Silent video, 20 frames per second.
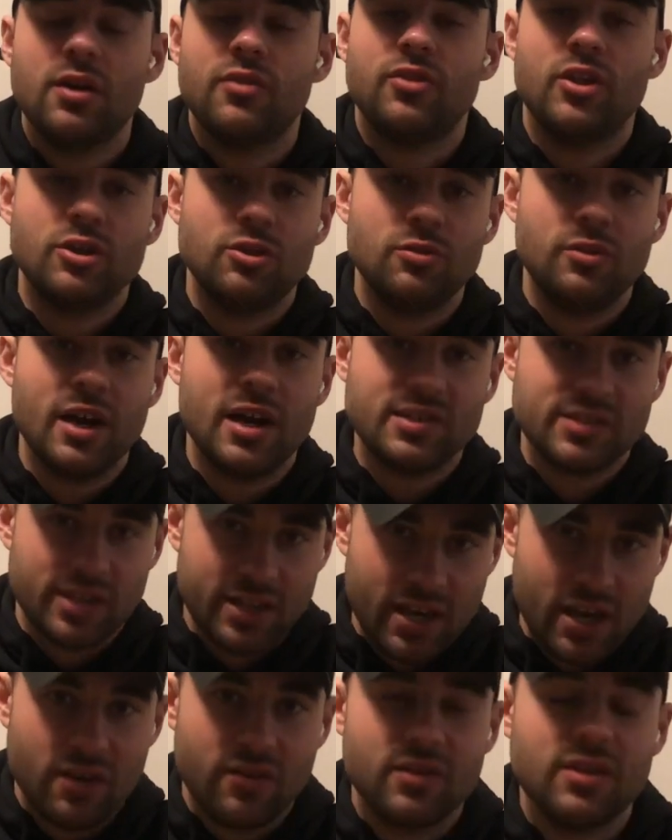Thank you guys
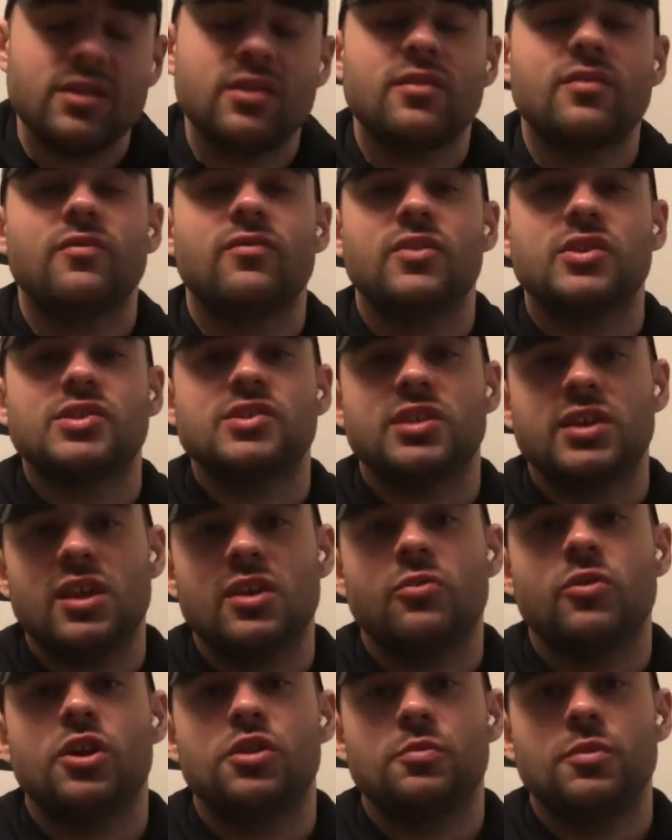again for
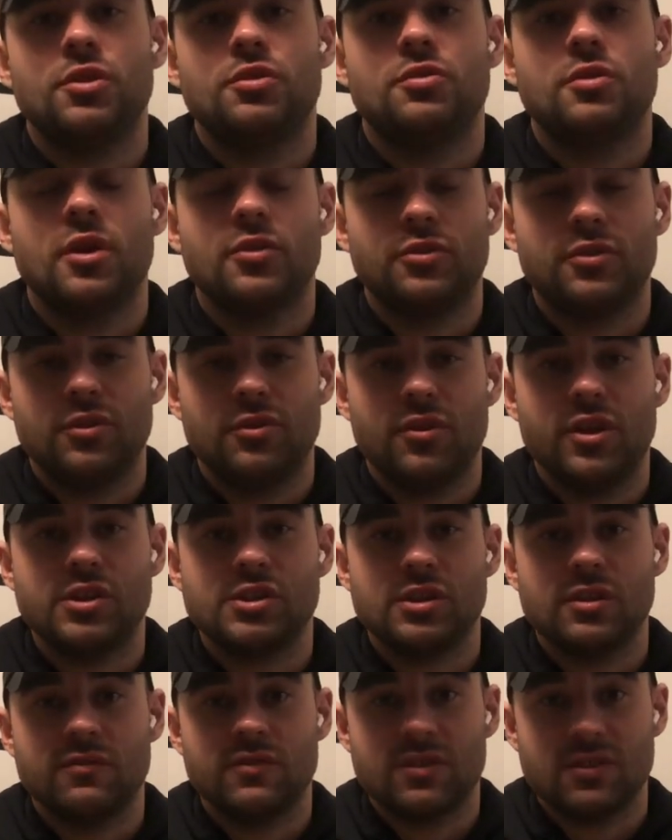sticking with me throughout the
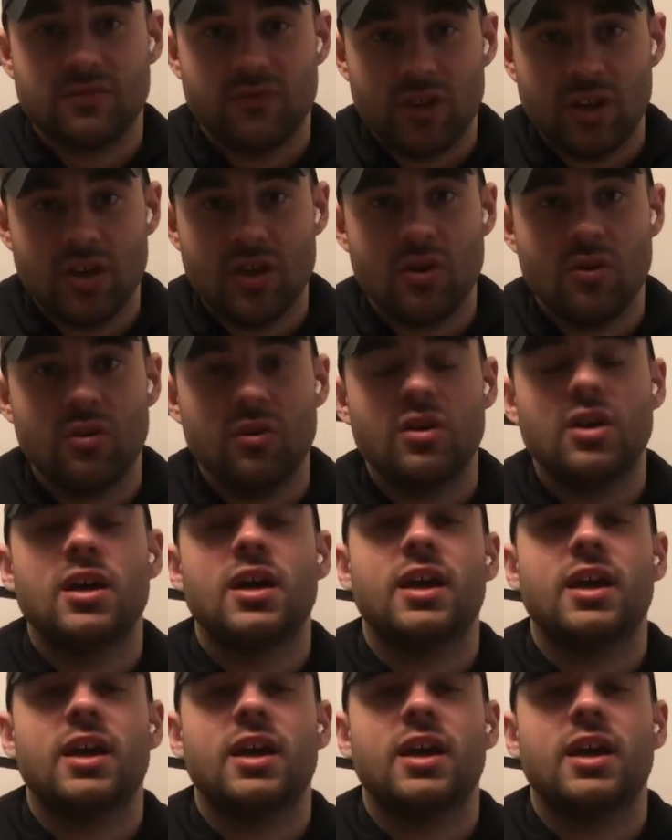duration of this video.